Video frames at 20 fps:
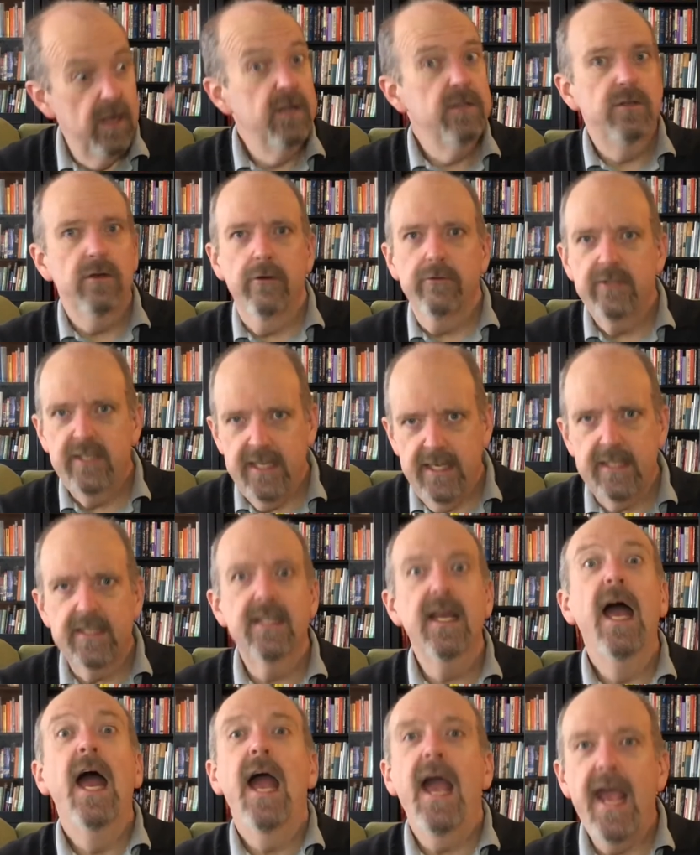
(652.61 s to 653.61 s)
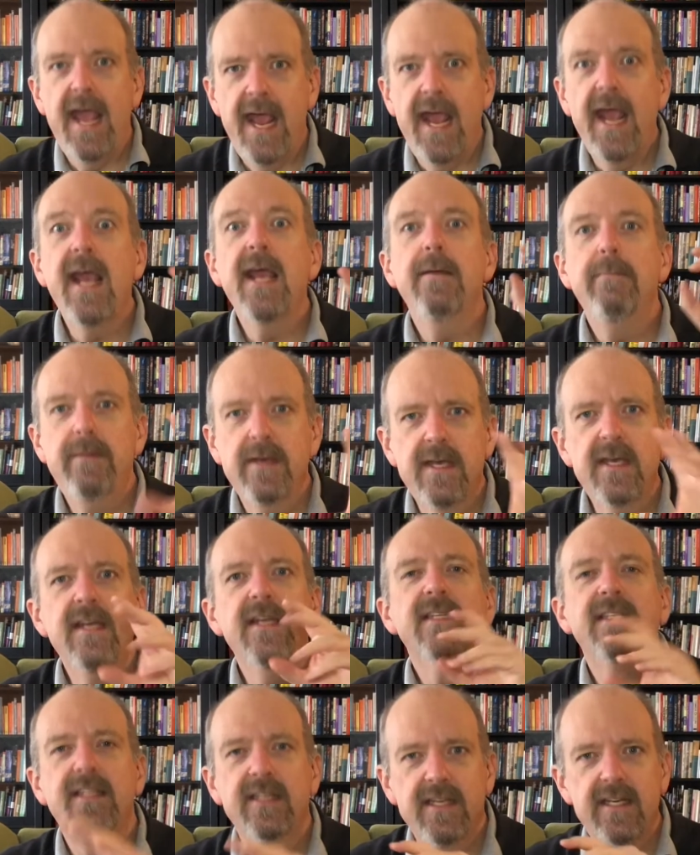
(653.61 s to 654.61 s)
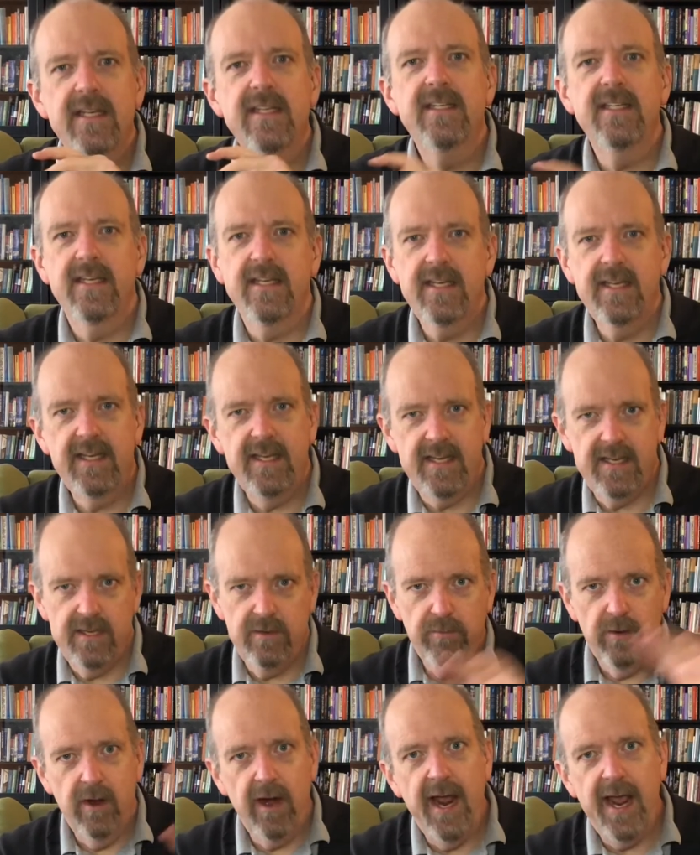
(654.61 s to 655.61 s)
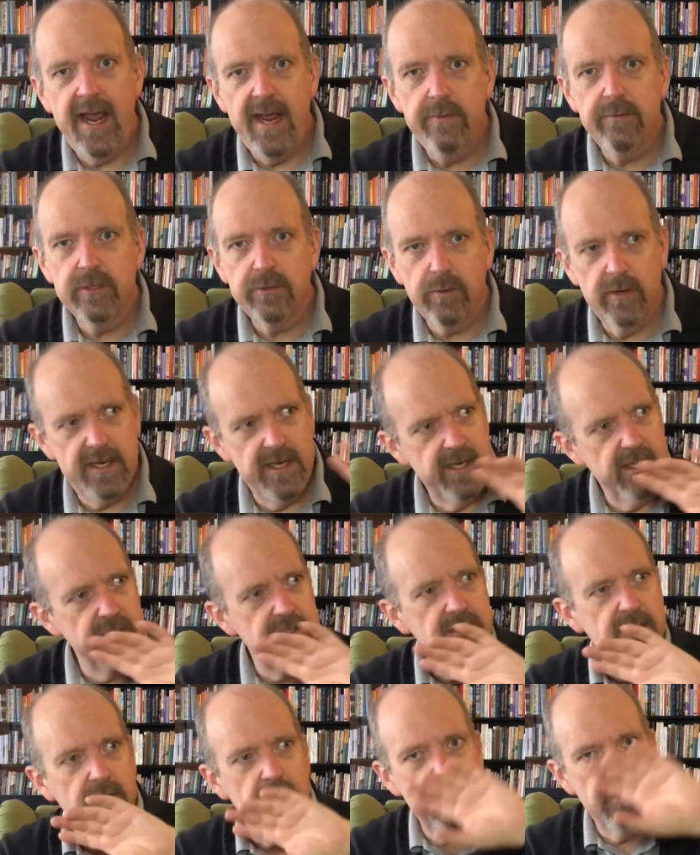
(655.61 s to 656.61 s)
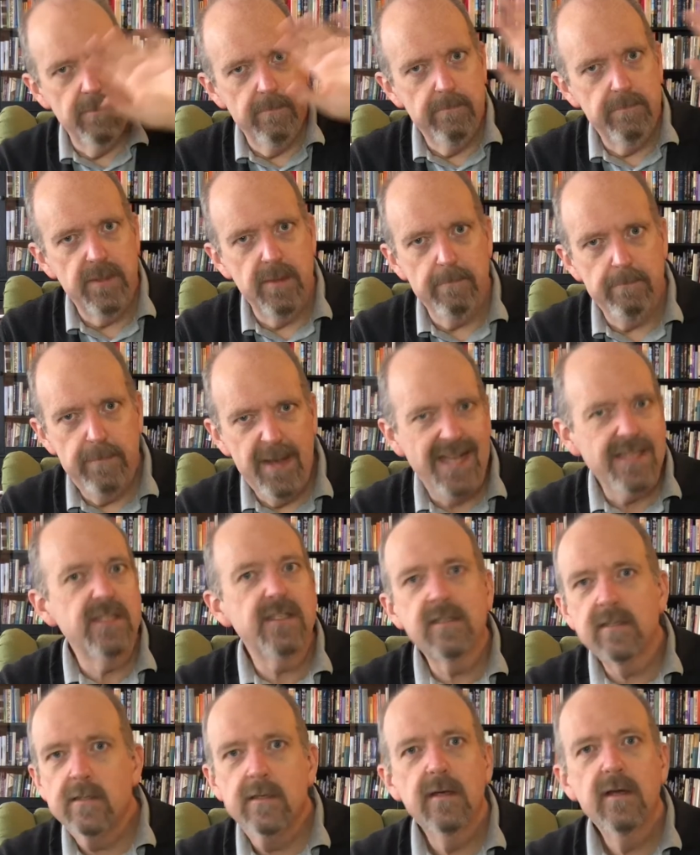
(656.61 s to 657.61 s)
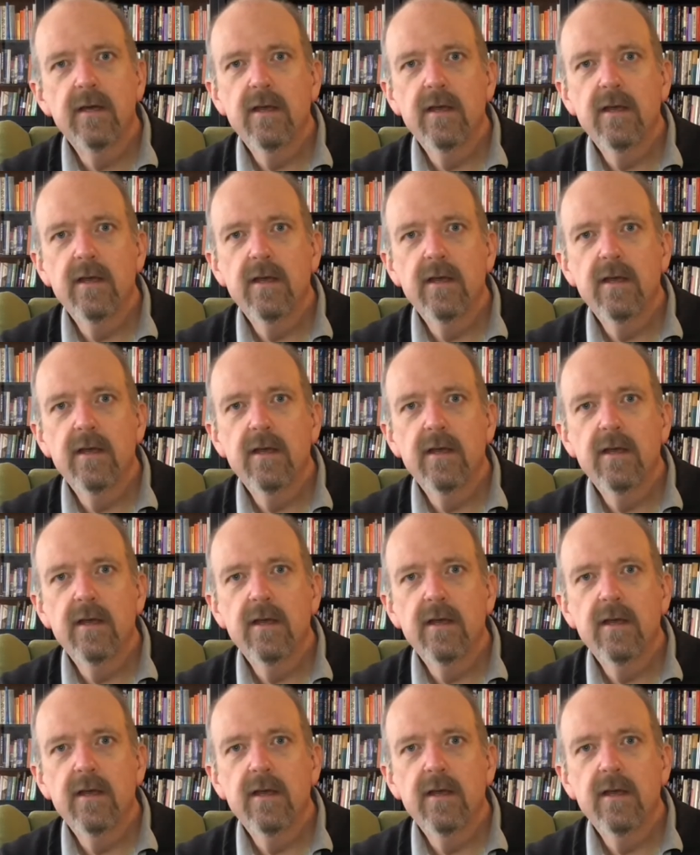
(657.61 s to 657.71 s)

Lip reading: 206, A, B, C, D, E, where A was what he considered the best,